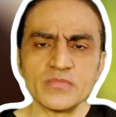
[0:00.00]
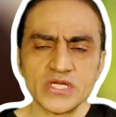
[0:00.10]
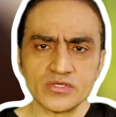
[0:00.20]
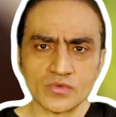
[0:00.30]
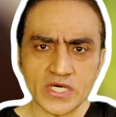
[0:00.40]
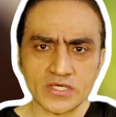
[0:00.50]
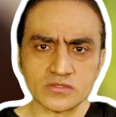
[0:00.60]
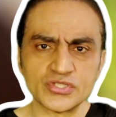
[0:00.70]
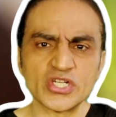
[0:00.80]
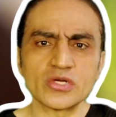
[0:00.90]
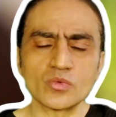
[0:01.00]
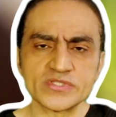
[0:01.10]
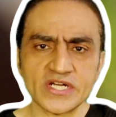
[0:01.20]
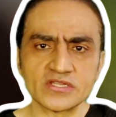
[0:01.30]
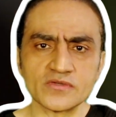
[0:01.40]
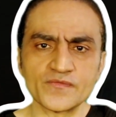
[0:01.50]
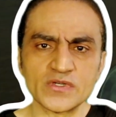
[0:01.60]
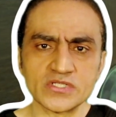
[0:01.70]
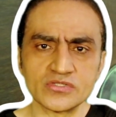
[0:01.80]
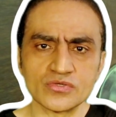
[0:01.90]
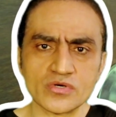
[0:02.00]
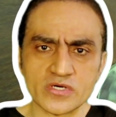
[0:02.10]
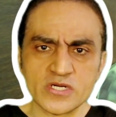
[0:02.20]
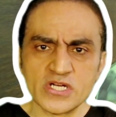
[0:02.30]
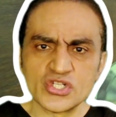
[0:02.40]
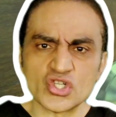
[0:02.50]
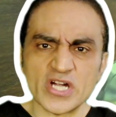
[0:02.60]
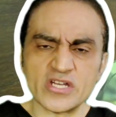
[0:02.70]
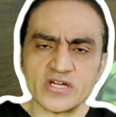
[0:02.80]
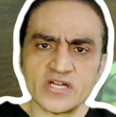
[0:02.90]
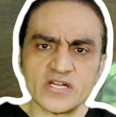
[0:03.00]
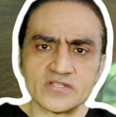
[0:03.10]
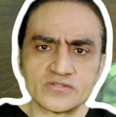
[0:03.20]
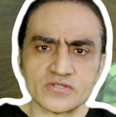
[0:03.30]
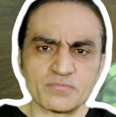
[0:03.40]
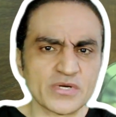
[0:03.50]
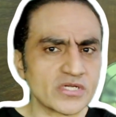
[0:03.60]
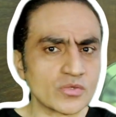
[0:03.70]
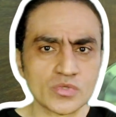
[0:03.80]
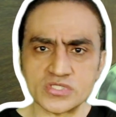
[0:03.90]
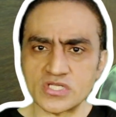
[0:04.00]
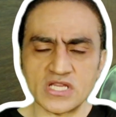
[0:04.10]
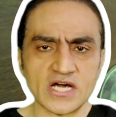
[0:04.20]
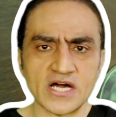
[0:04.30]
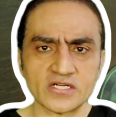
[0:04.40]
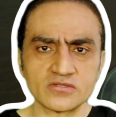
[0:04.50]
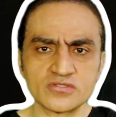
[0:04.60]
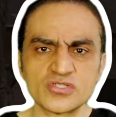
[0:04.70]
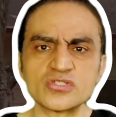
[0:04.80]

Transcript: Meanwhile, Jake was at the front door trying to enter, but it was locked.